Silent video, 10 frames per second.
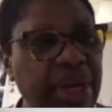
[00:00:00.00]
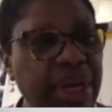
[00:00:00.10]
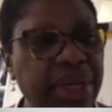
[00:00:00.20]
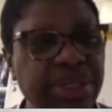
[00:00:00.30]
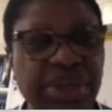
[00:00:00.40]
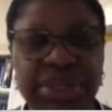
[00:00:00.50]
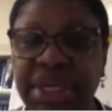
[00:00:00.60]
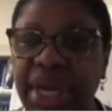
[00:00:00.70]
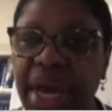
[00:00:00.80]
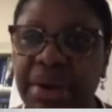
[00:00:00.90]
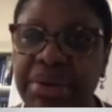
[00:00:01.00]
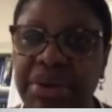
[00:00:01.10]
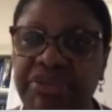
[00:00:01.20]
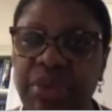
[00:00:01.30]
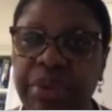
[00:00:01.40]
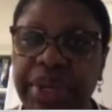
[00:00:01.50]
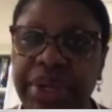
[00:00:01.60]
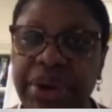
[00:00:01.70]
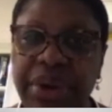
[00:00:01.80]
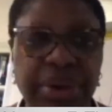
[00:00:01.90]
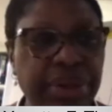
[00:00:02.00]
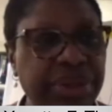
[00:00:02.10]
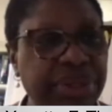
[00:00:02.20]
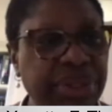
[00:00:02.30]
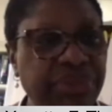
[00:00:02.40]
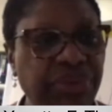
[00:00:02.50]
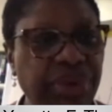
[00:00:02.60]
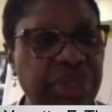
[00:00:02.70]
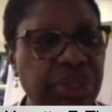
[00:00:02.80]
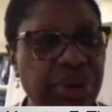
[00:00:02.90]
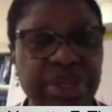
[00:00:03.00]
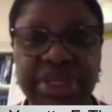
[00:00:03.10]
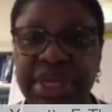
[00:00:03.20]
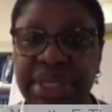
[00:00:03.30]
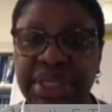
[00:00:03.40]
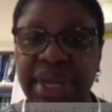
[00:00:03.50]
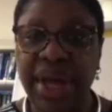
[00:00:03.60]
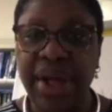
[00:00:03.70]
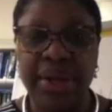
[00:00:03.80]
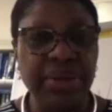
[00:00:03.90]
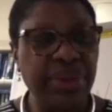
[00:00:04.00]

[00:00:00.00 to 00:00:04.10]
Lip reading: and associate editor for Women and Girls for the journal Cities and Health.